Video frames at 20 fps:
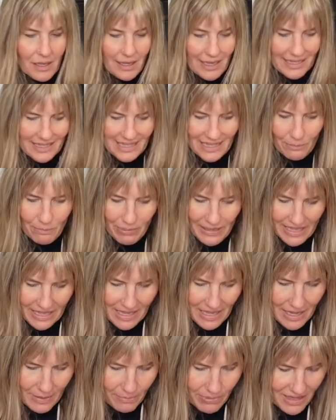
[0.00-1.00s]
I did
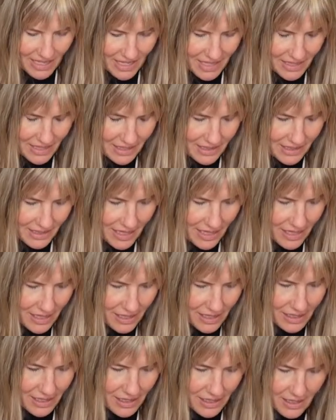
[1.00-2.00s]
pick up these
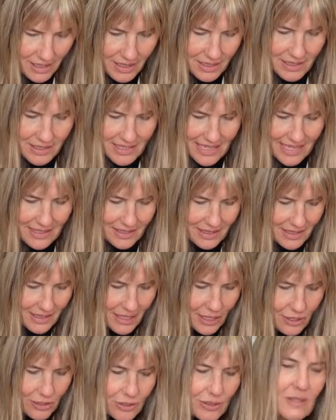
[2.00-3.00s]

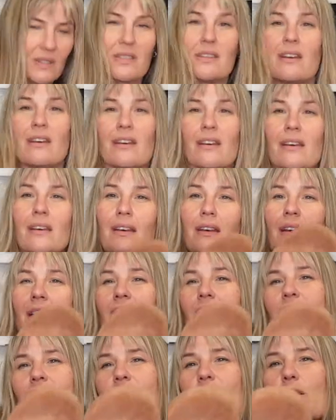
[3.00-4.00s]
Danskos
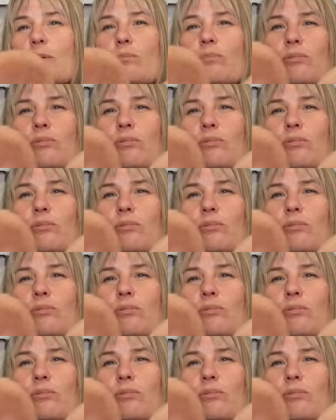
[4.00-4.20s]
that are